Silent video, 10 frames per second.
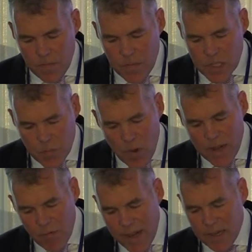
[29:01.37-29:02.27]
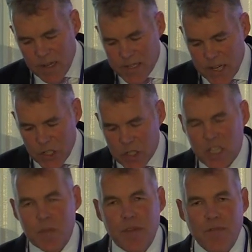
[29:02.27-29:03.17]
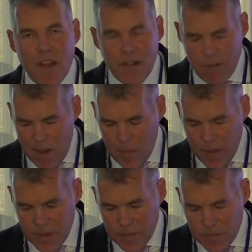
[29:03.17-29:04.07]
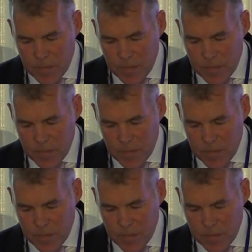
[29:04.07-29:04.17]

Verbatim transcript: The spread of radicalization can be very rapid,